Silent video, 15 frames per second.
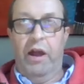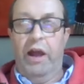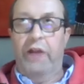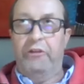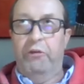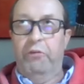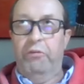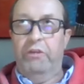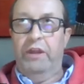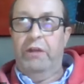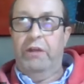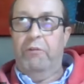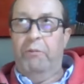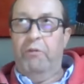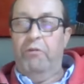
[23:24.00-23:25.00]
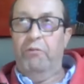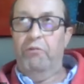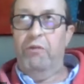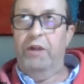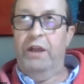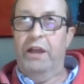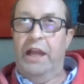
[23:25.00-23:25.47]
I don't think
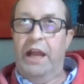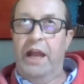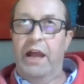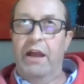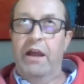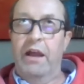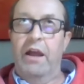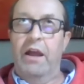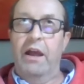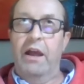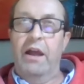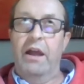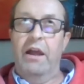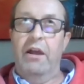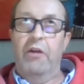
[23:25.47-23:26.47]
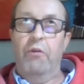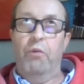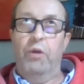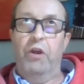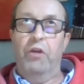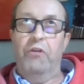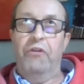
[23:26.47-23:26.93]
really
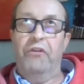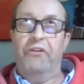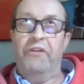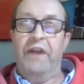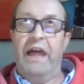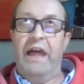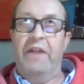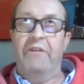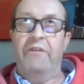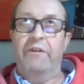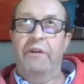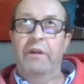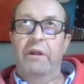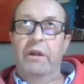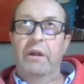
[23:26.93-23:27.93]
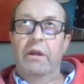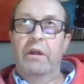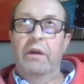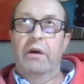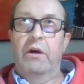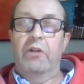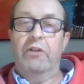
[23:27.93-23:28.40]
we understand,
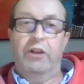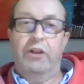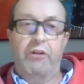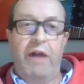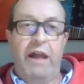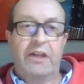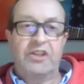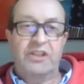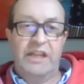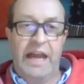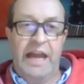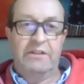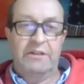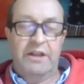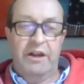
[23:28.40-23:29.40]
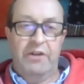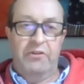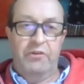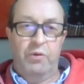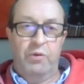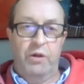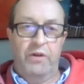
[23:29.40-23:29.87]
until you're actually out there in
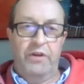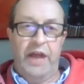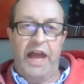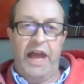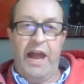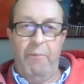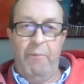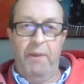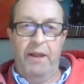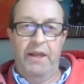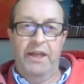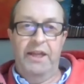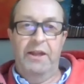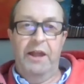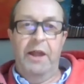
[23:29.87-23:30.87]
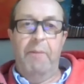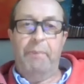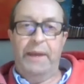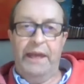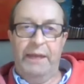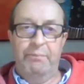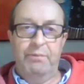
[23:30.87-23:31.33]
the world, how many
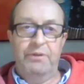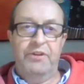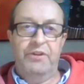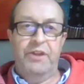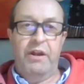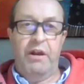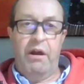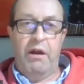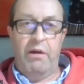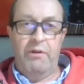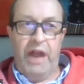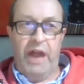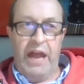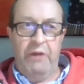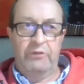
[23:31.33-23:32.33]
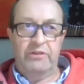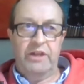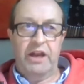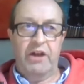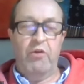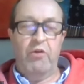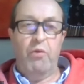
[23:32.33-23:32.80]
people that are out
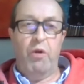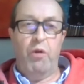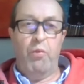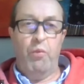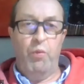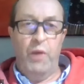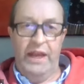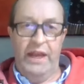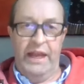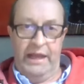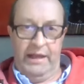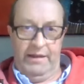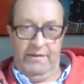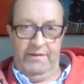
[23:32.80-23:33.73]
there who are willing